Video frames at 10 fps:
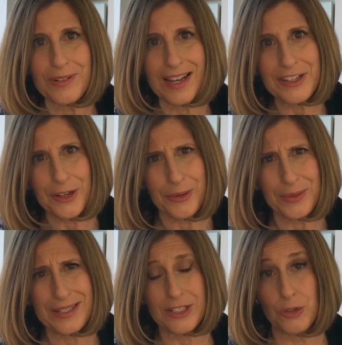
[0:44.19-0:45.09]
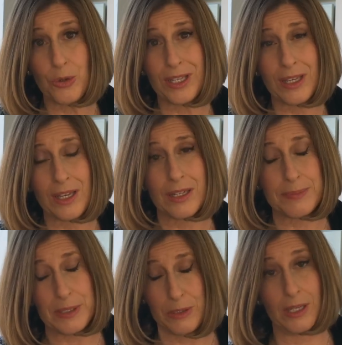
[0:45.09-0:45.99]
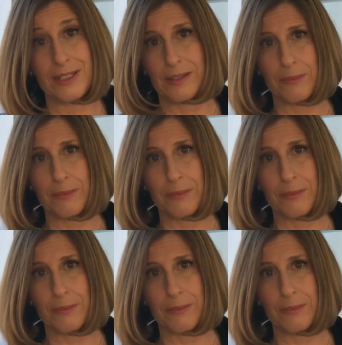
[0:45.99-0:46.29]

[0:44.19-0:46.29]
I know, it's annoying, it's